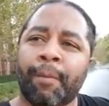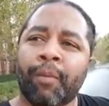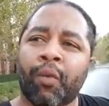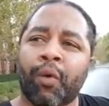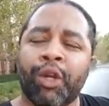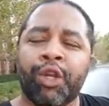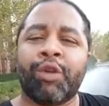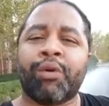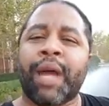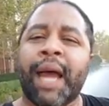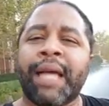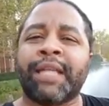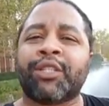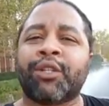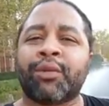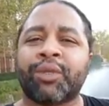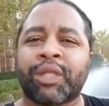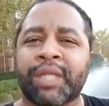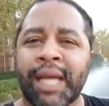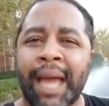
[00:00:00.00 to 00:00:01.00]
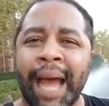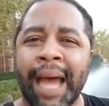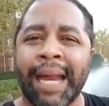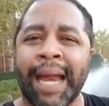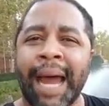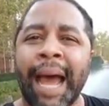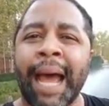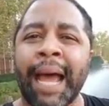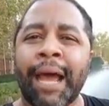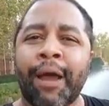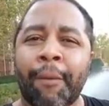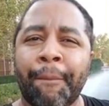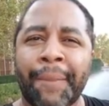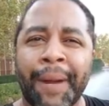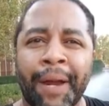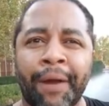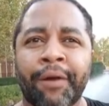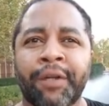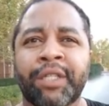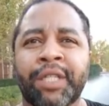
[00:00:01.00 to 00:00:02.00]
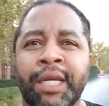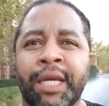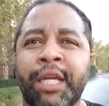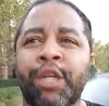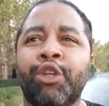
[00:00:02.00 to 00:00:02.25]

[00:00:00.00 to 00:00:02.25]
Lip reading: When you guys don't see eye to eye on parenting,